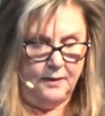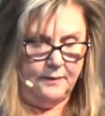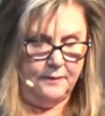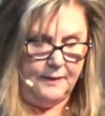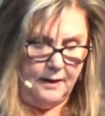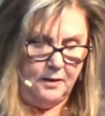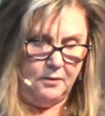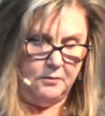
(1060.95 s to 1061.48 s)

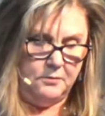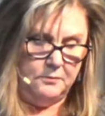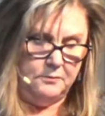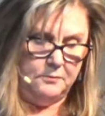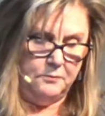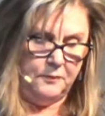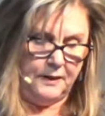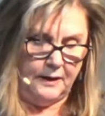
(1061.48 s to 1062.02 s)
Now,
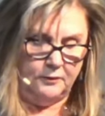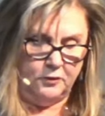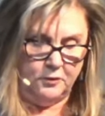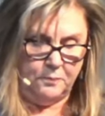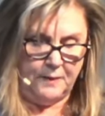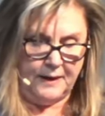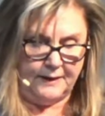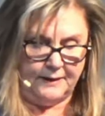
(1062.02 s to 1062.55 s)
when I
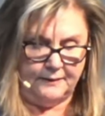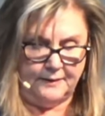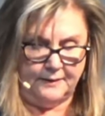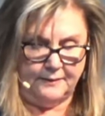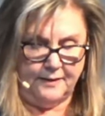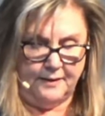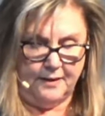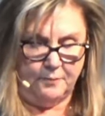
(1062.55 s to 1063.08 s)
look back at
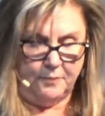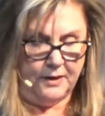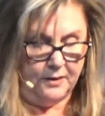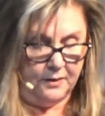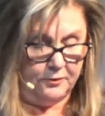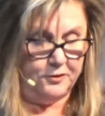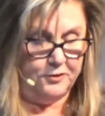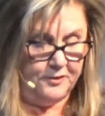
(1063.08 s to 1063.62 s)
that time, I
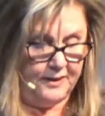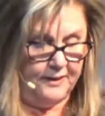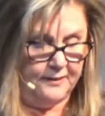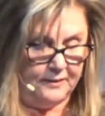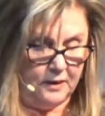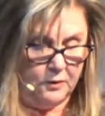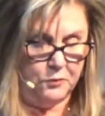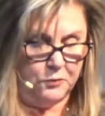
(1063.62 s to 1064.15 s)

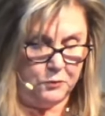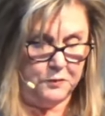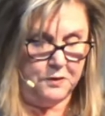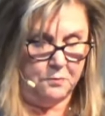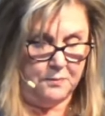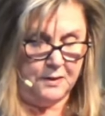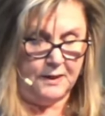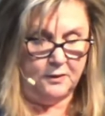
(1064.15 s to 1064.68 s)
understand I was
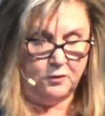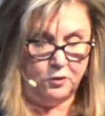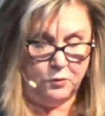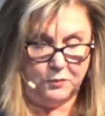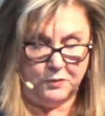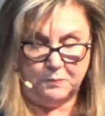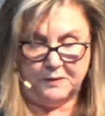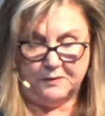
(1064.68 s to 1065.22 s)
with a man who
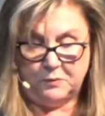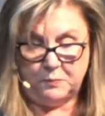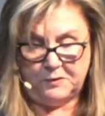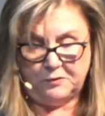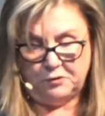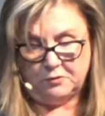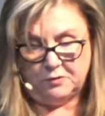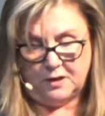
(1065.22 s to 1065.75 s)
was my
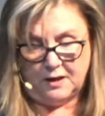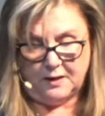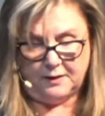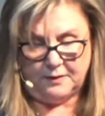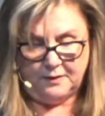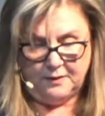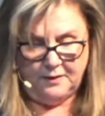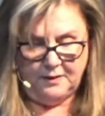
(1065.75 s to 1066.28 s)
spiritual guide,